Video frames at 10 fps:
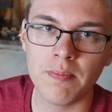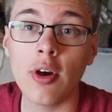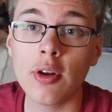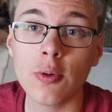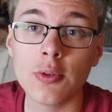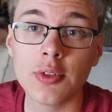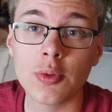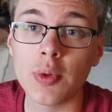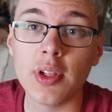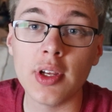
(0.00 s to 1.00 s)
The article
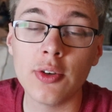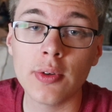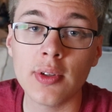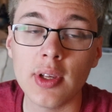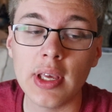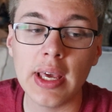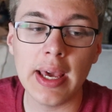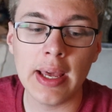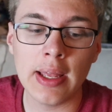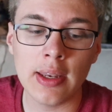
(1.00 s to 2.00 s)
is really interesting
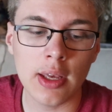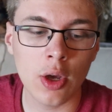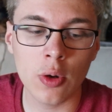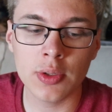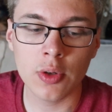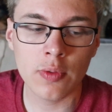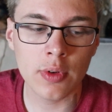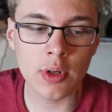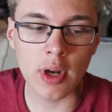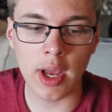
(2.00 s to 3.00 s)
and it goes
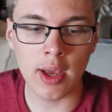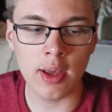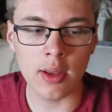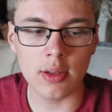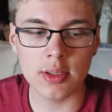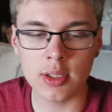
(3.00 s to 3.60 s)
over a